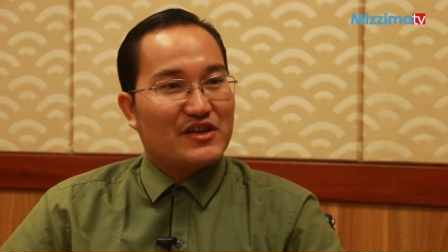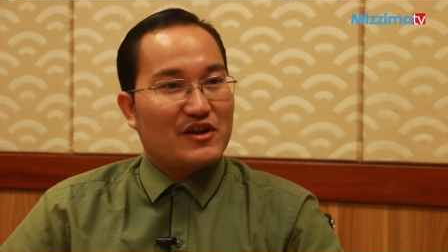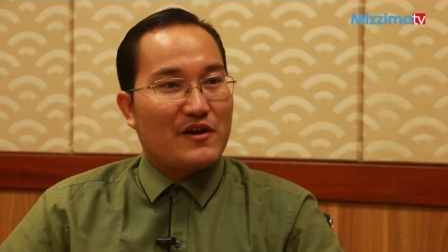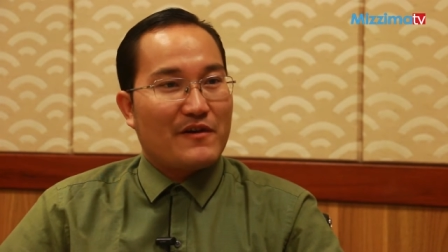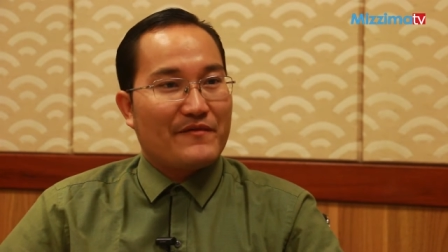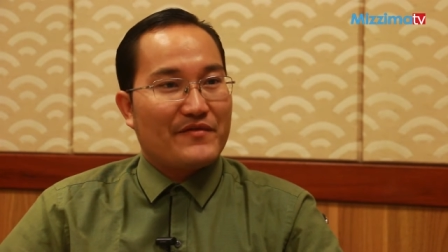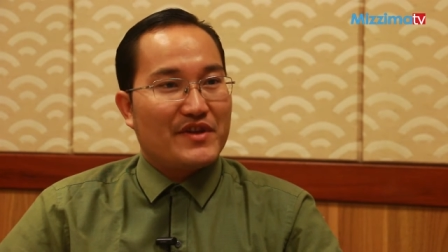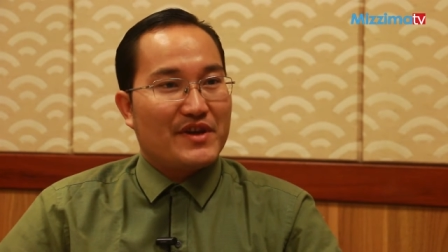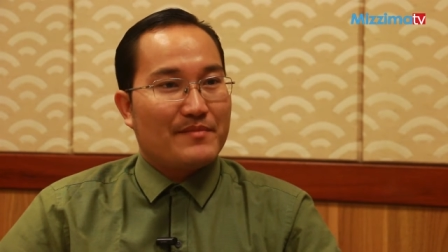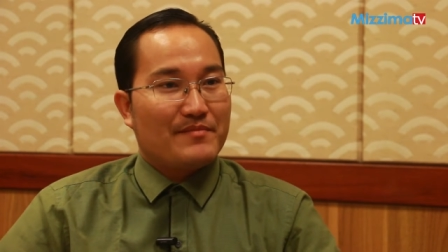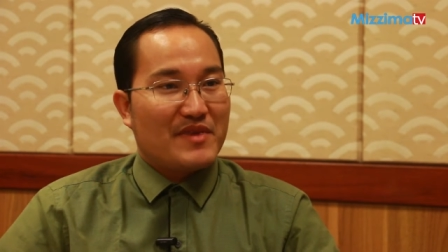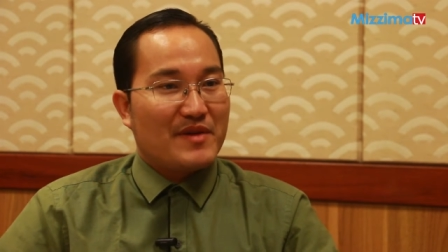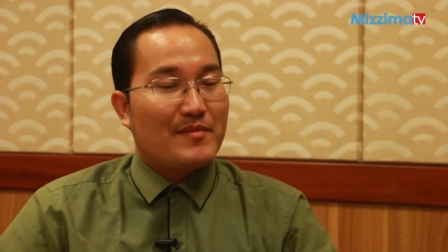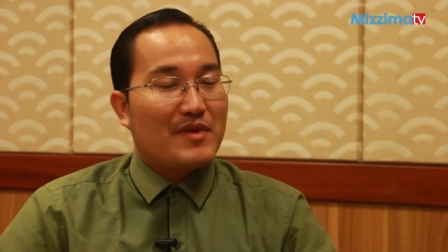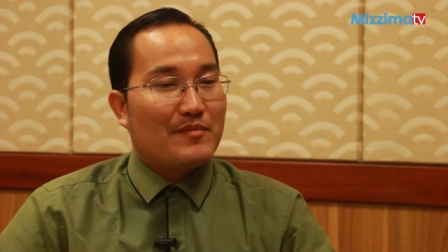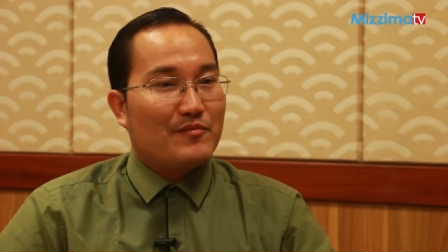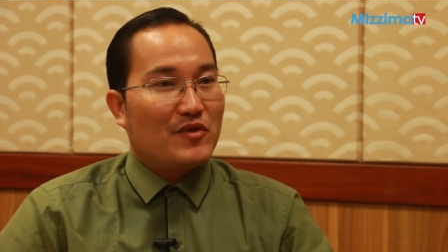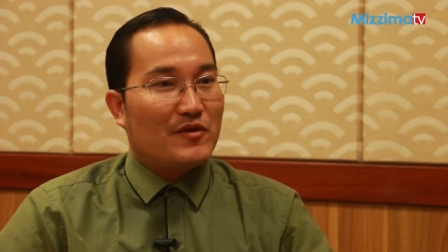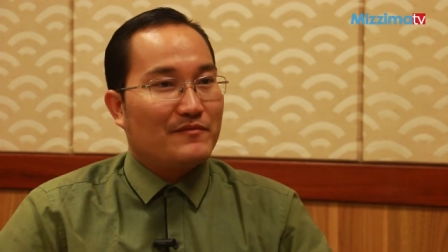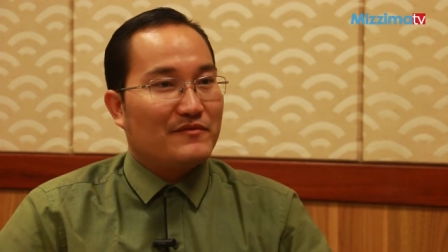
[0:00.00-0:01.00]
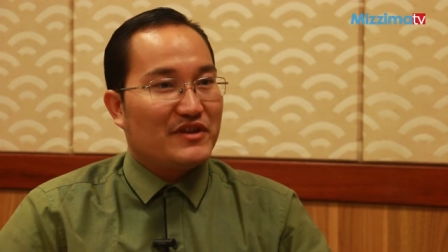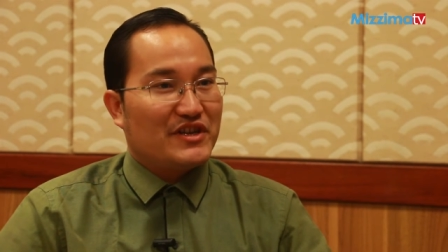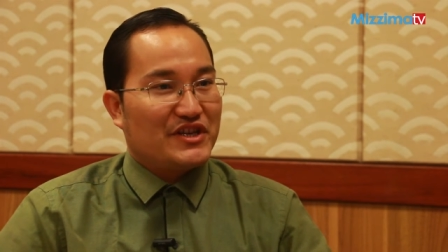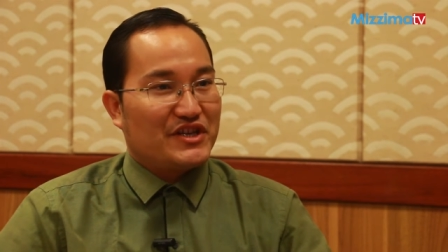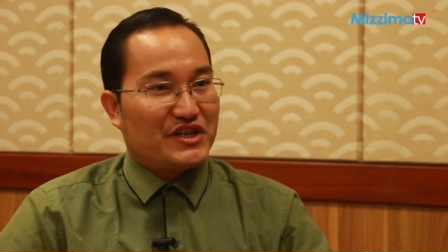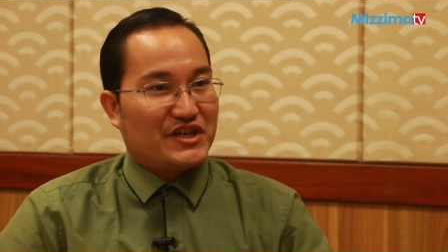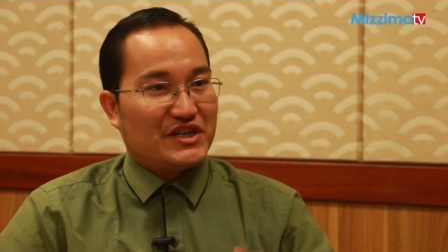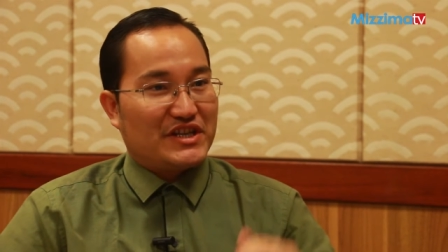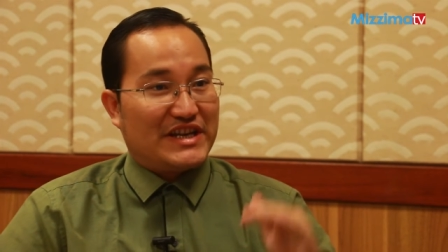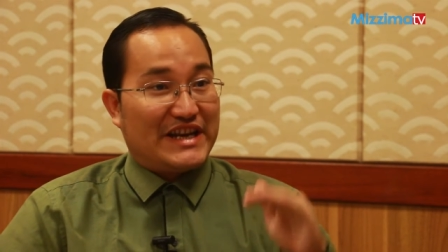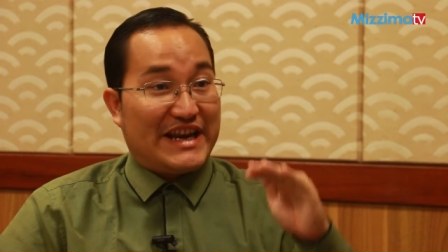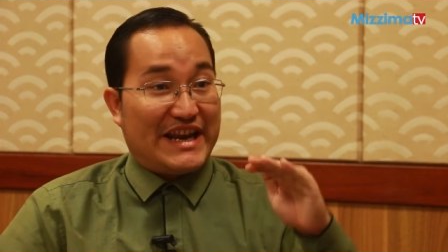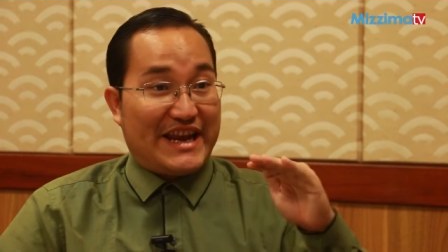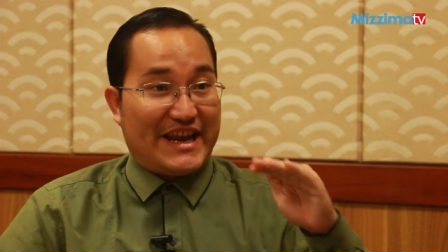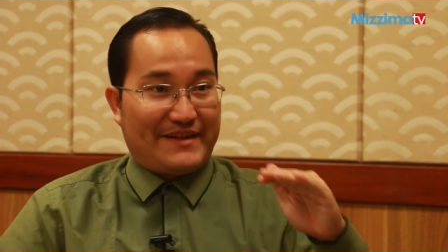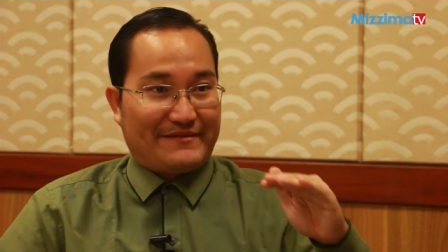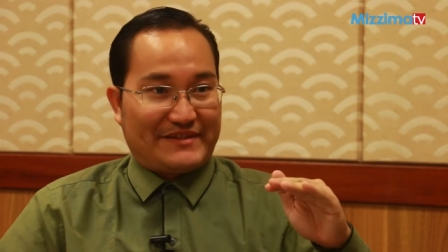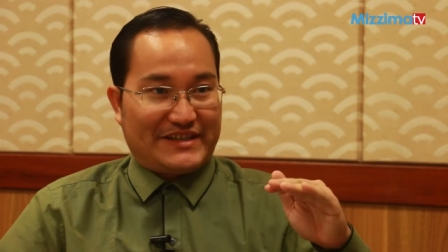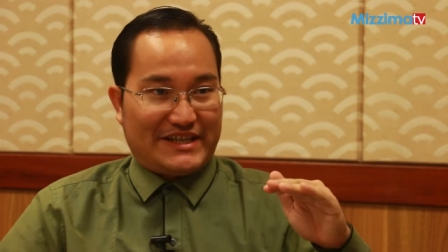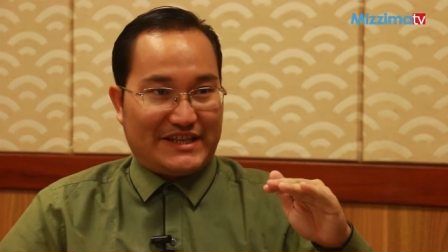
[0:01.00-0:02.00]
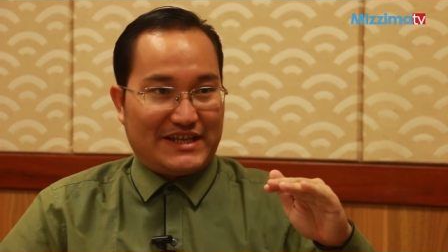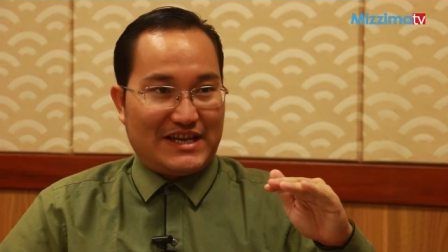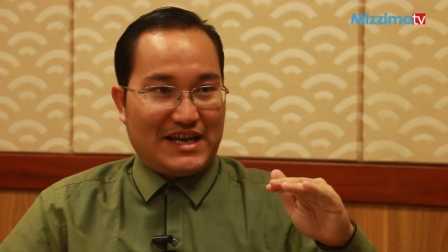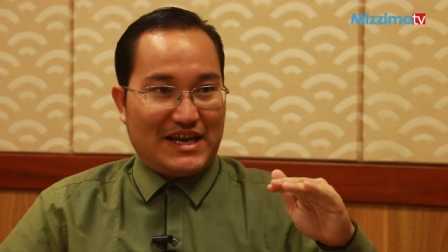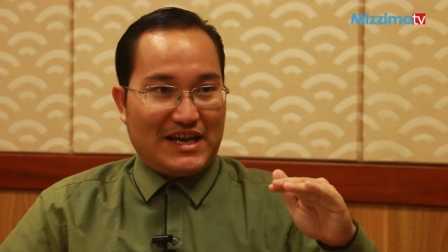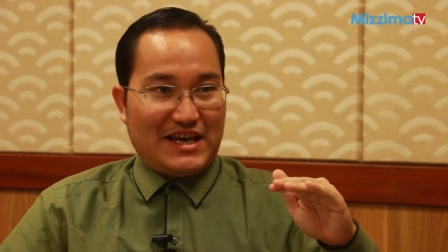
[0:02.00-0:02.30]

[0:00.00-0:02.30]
of the Myanmar population lives,